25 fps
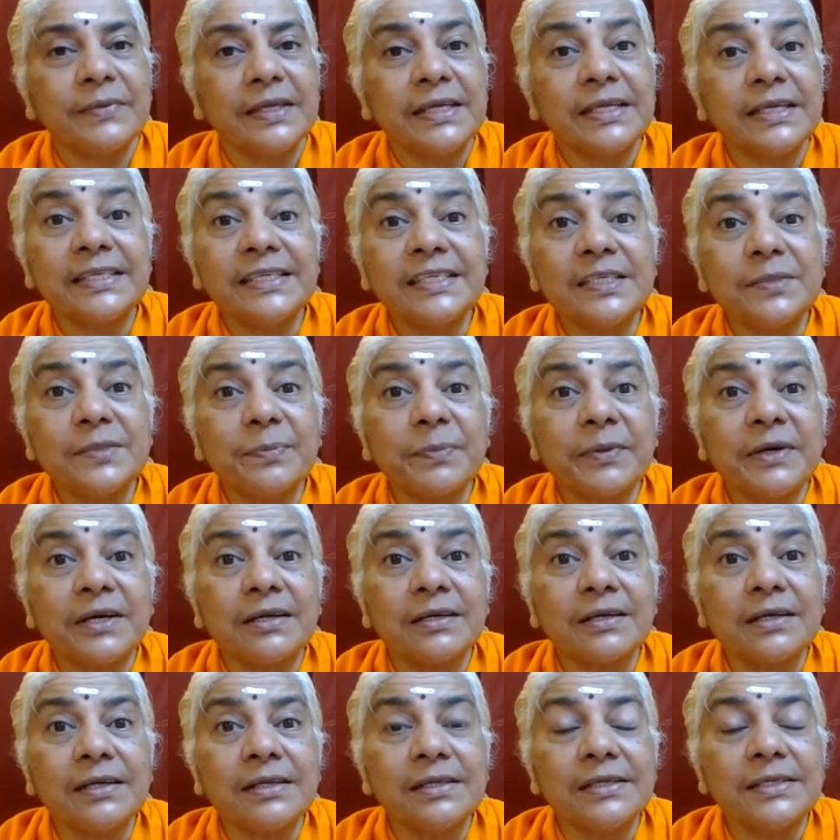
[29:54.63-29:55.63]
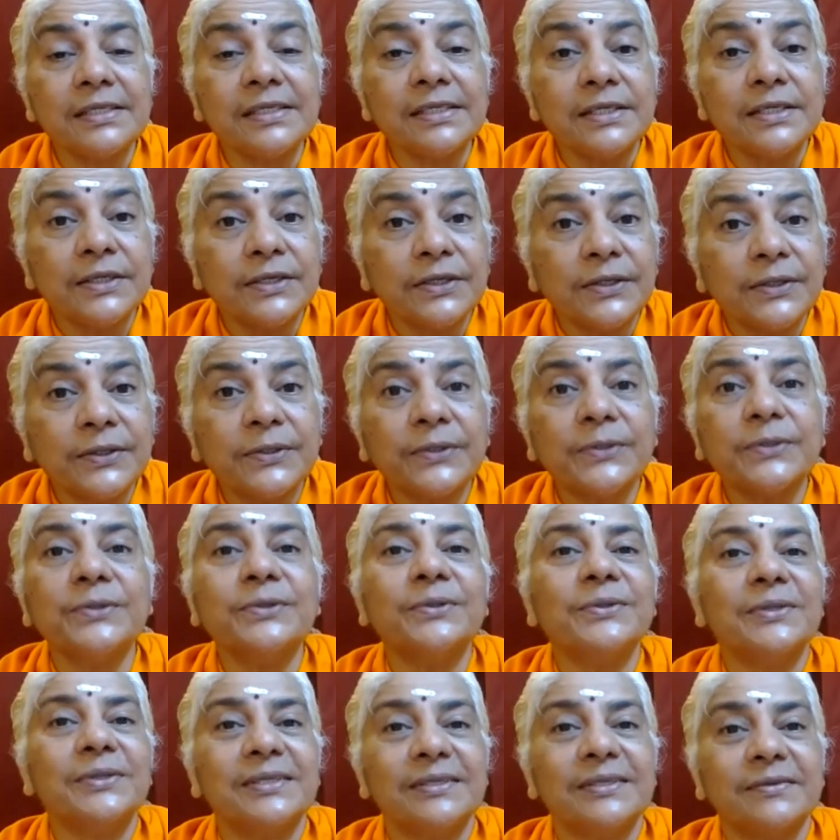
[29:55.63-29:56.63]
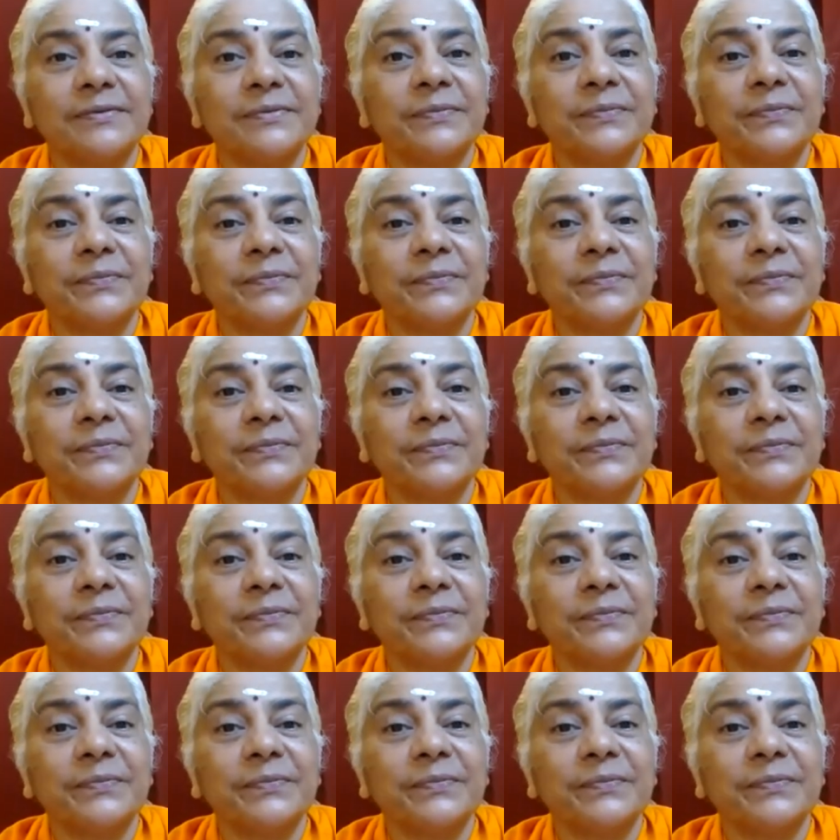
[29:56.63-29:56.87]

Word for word: It is partless whole.